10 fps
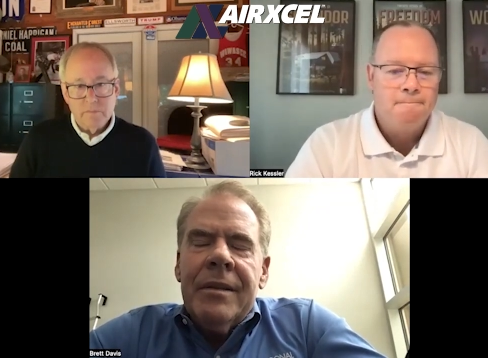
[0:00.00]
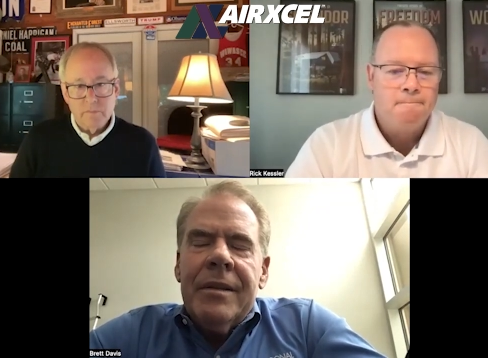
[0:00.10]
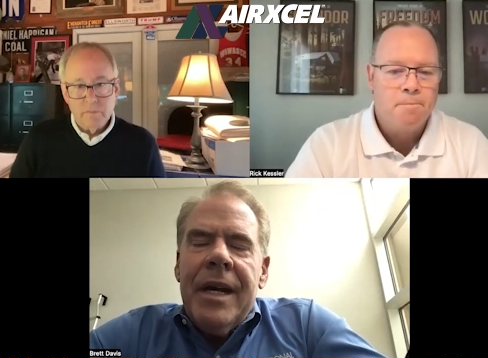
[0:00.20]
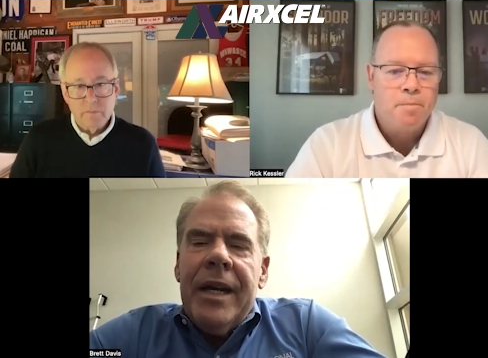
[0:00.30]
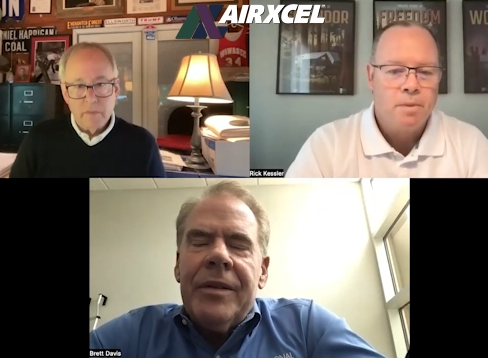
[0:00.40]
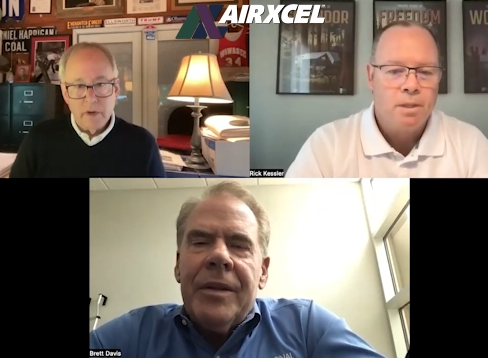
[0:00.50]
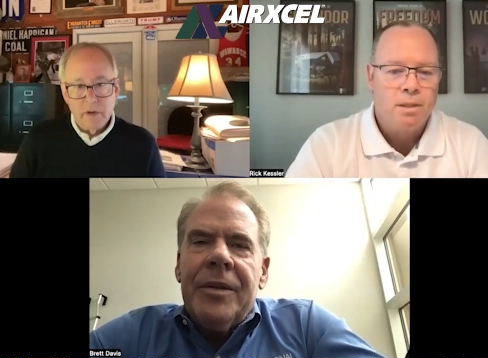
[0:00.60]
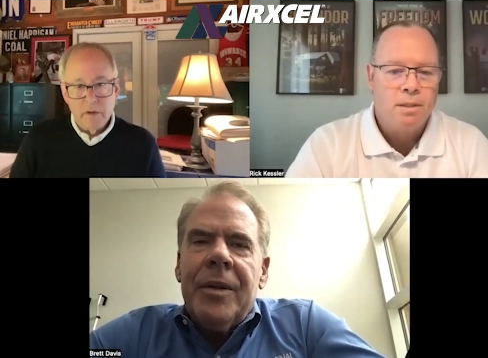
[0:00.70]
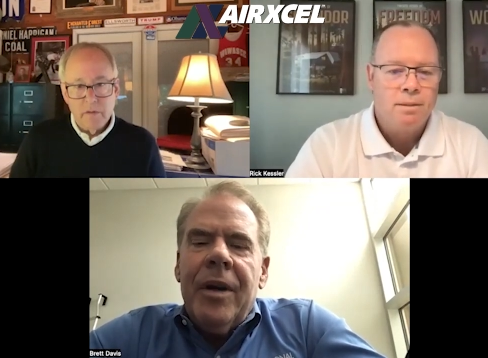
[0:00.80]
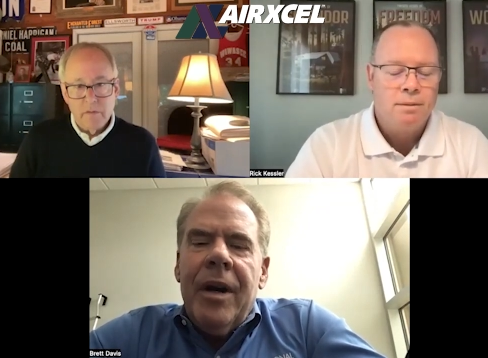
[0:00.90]
Speaker 1: National
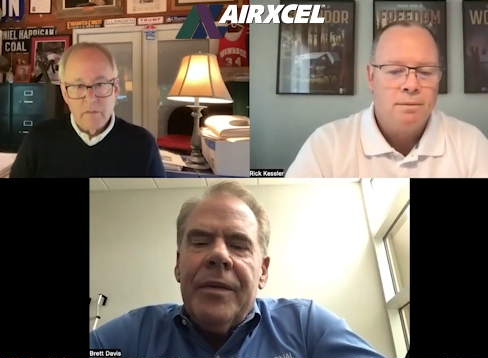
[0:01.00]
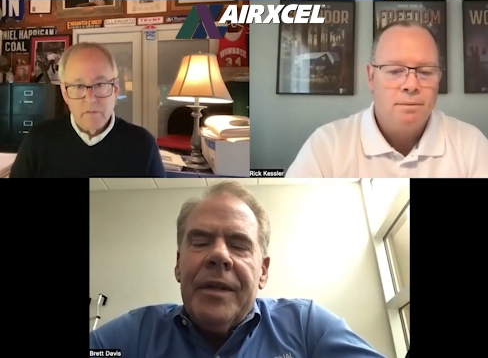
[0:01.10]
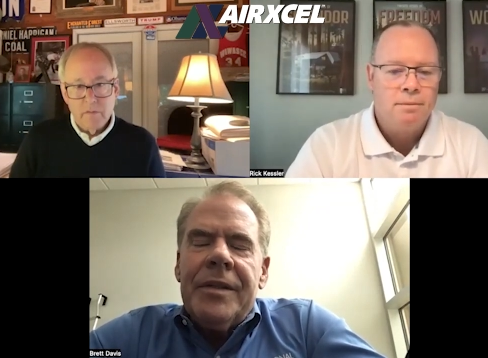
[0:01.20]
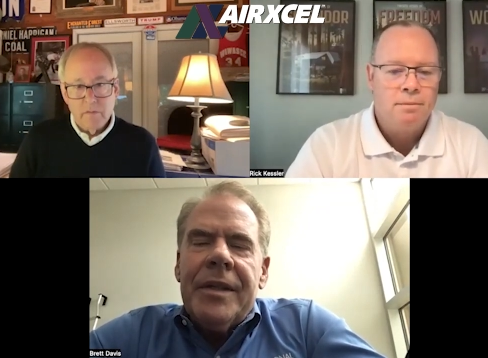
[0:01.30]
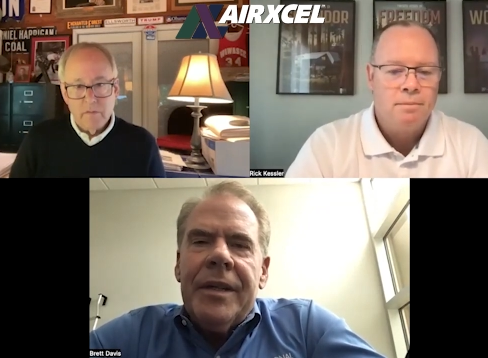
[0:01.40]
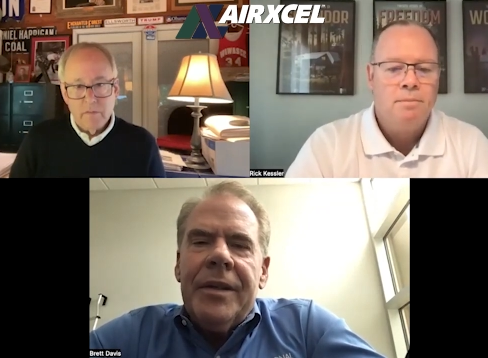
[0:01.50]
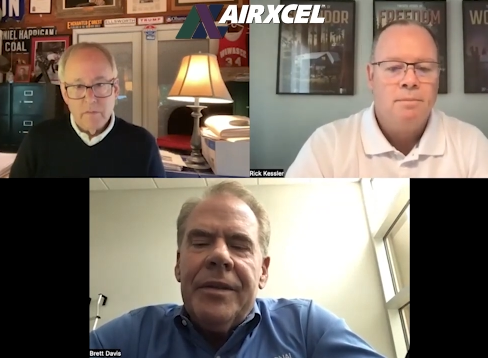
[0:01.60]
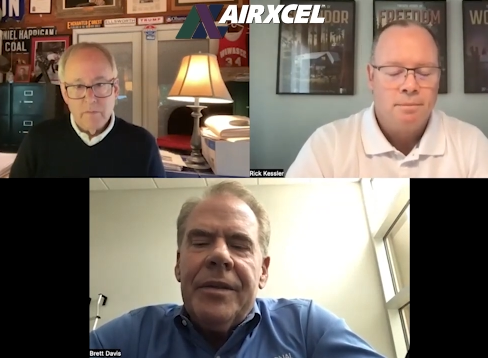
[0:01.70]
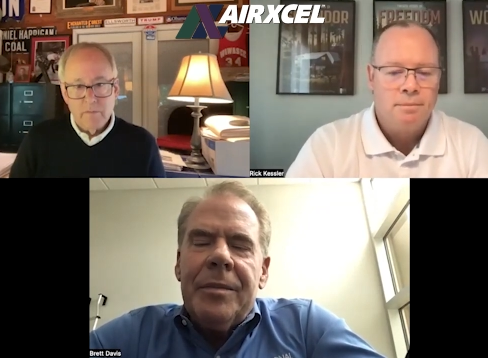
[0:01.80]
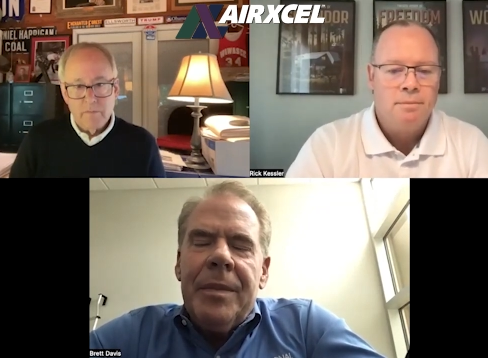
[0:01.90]
Indoor RV
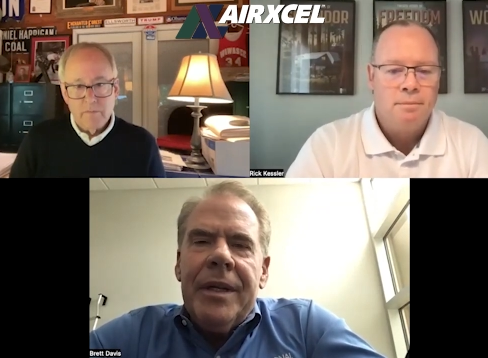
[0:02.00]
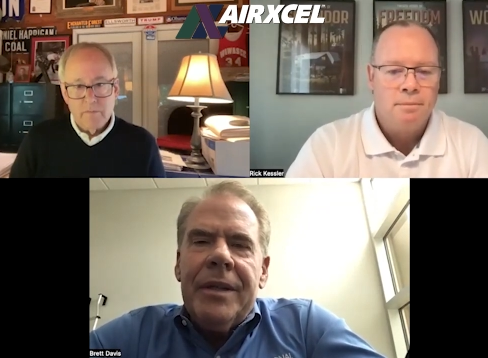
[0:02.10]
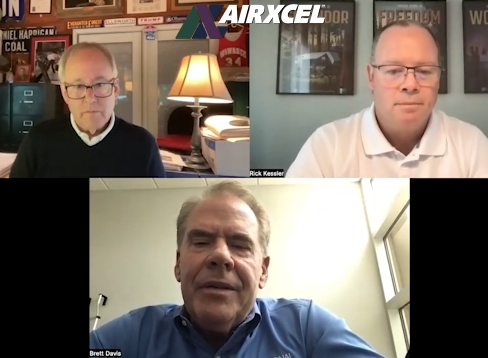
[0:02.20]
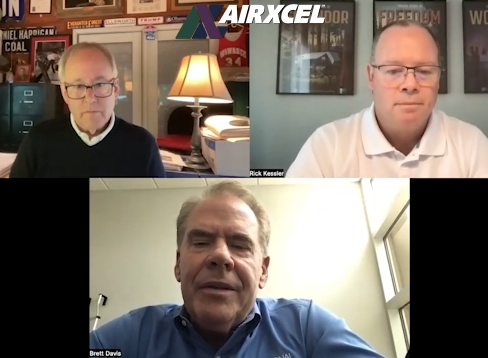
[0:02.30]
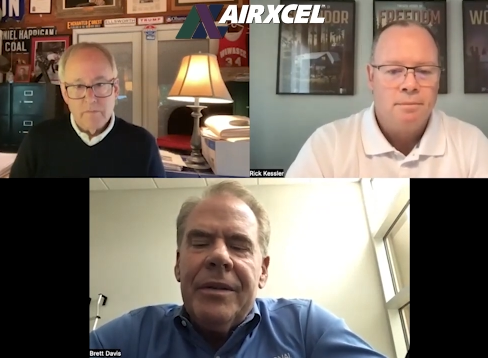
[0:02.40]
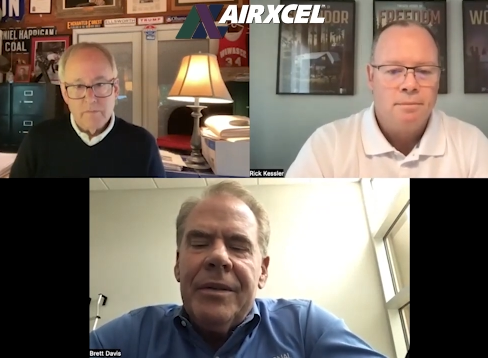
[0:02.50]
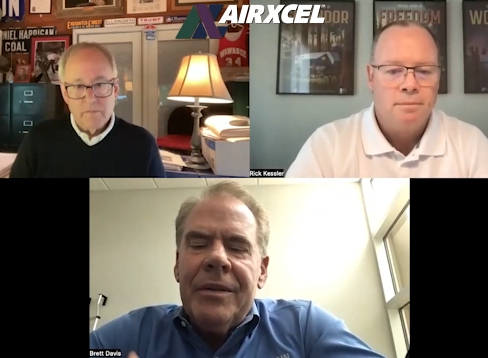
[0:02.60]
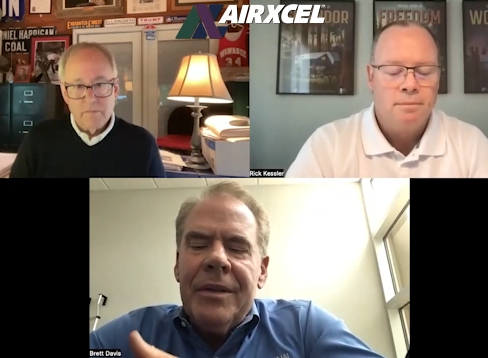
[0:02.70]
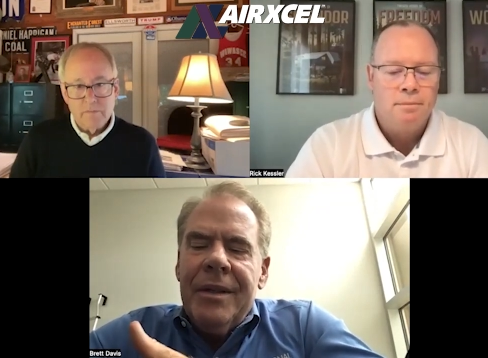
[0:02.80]
Centers has been to